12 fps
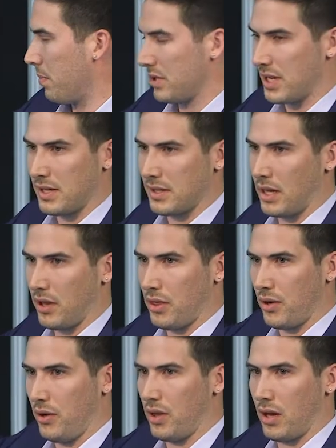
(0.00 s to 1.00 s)
percentile
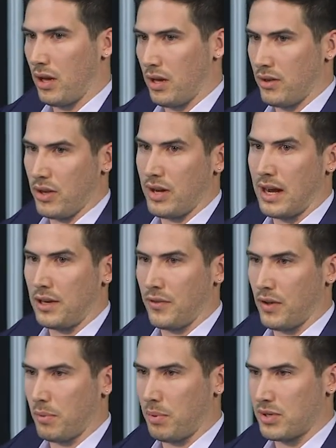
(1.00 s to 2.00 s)
through the
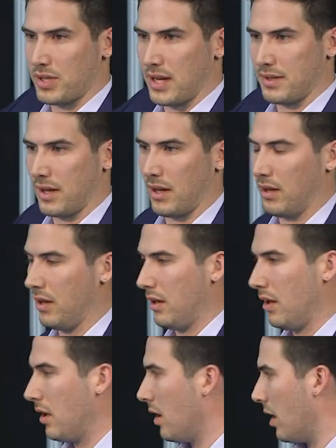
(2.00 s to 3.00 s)
95th percentile.
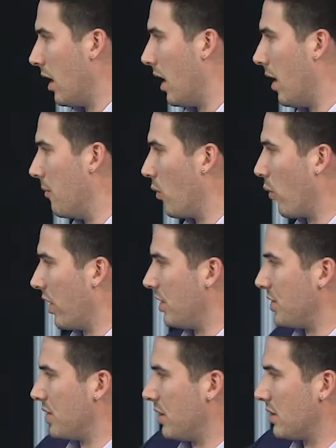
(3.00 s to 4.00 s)

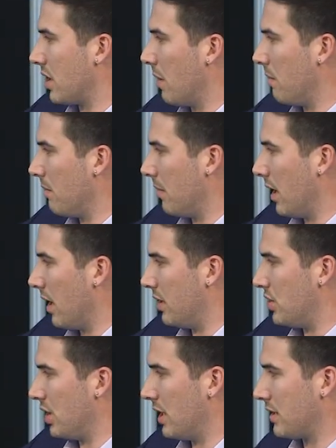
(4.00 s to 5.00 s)
Whereas some
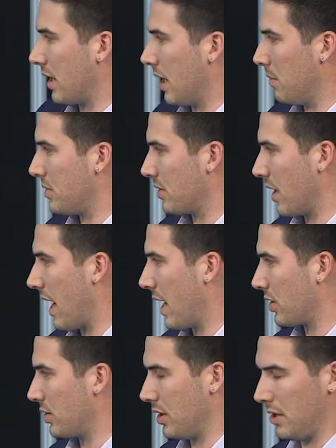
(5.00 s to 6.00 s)
genotypes
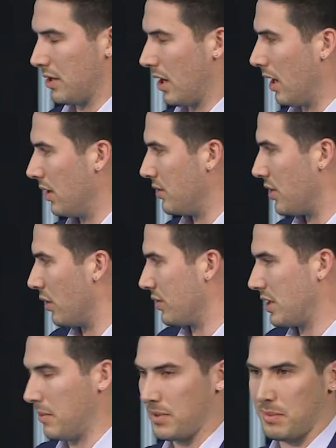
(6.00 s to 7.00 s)
actually don't
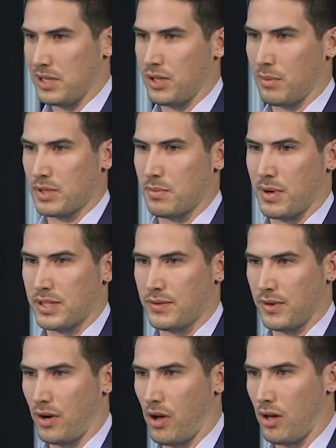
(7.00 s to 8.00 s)
seem to be tumor
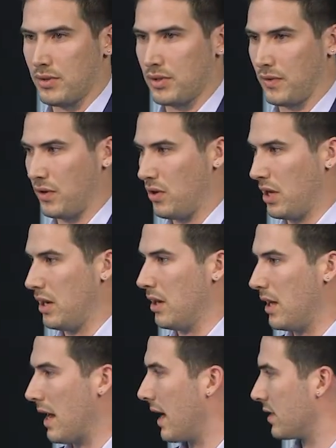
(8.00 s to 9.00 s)
suppressive at all. So if you
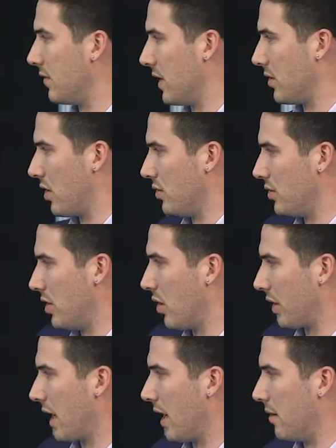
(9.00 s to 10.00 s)
inactivate those, you
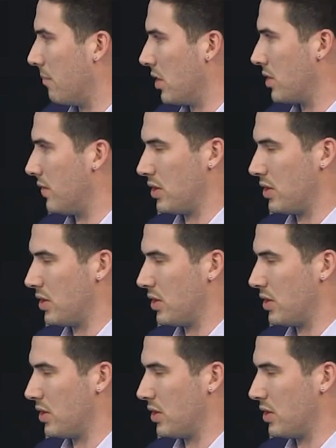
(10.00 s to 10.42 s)
don't get much of a